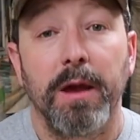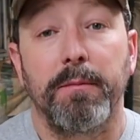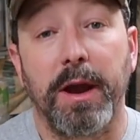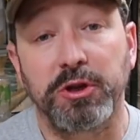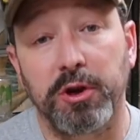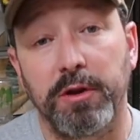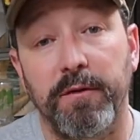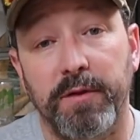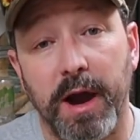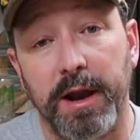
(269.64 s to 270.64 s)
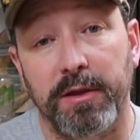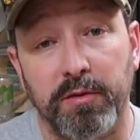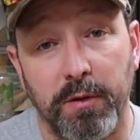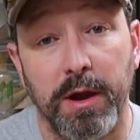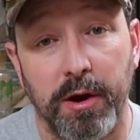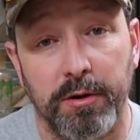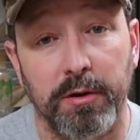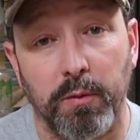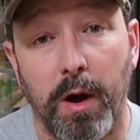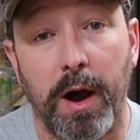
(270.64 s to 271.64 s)
make sure you've got a
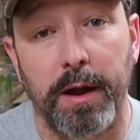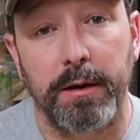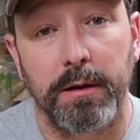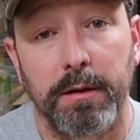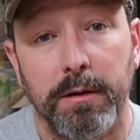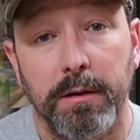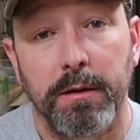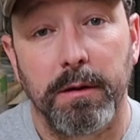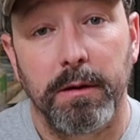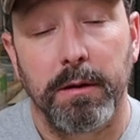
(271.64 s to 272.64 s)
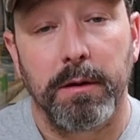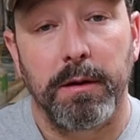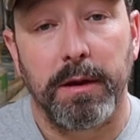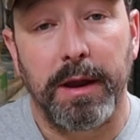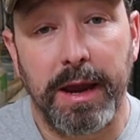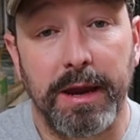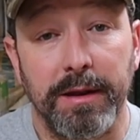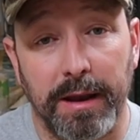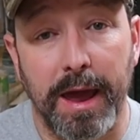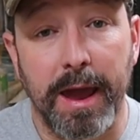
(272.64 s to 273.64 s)
300 watt
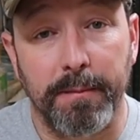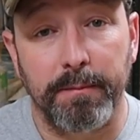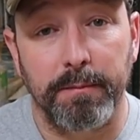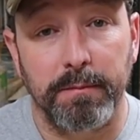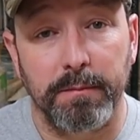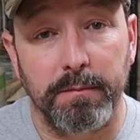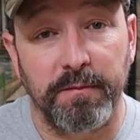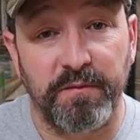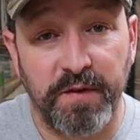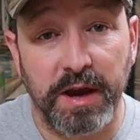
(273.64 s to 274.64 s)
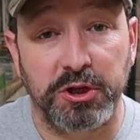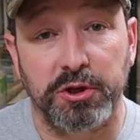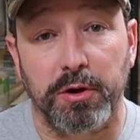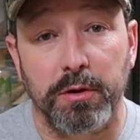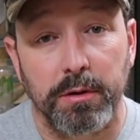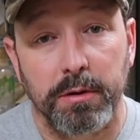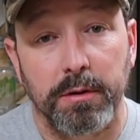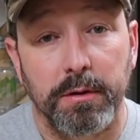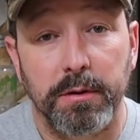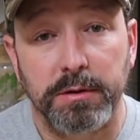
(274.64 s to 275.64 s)
heat lamp fixture
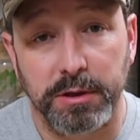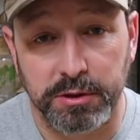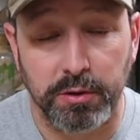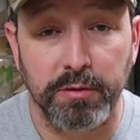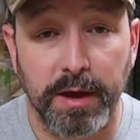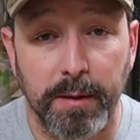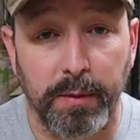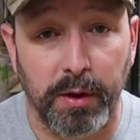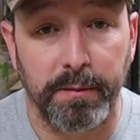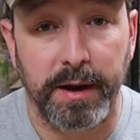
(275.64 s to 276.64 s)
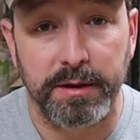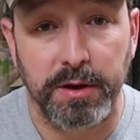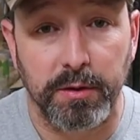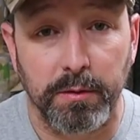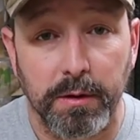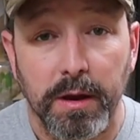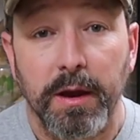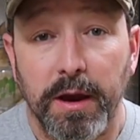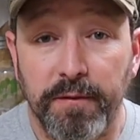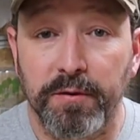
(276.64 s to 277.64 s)
to screw that bulb into.
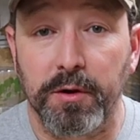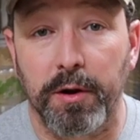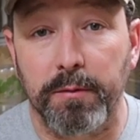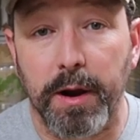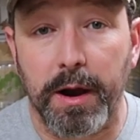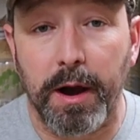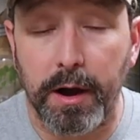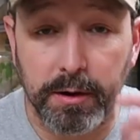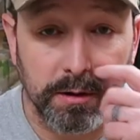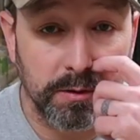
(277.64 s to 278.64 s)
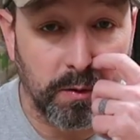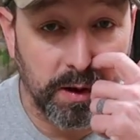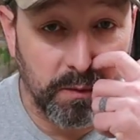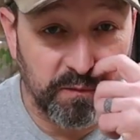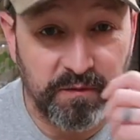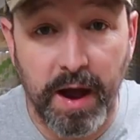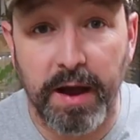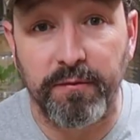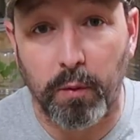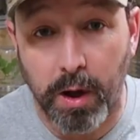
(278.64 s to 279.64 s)
If you're going to run a
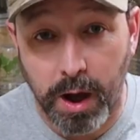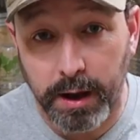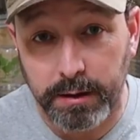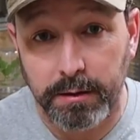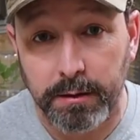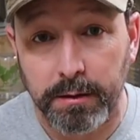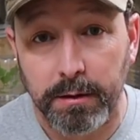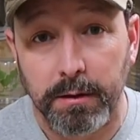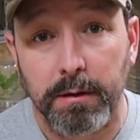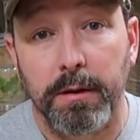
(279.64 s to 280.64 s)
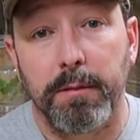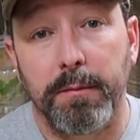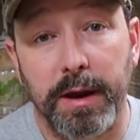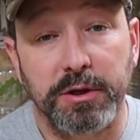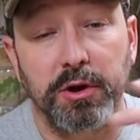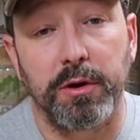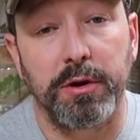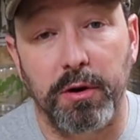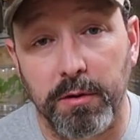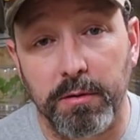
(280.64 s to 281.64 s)
125 watt, make sure
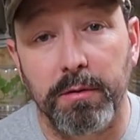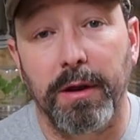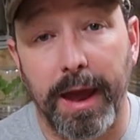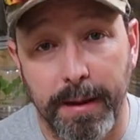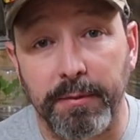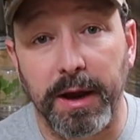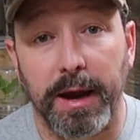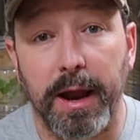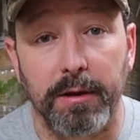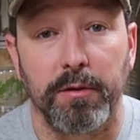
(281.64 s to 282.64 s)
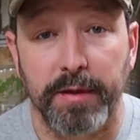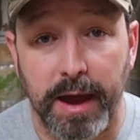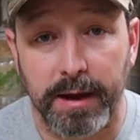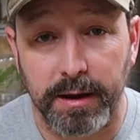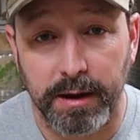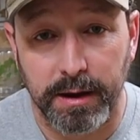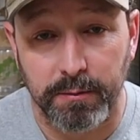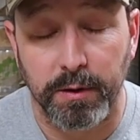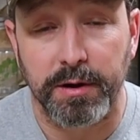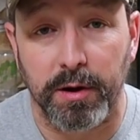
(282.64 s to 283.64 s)
your lamp can handle that
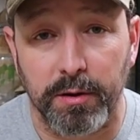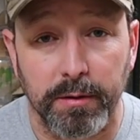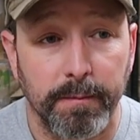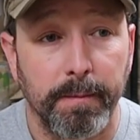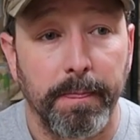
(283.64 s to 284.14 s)
in return.